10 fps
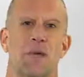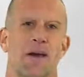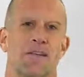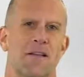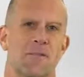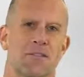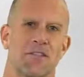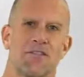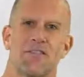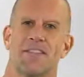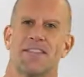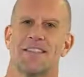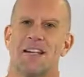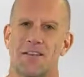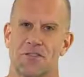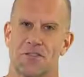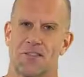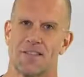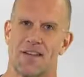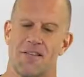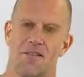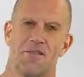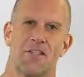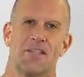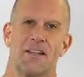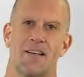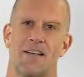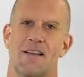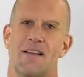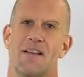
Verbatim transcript: biochemistry, and physics at Arizona State University.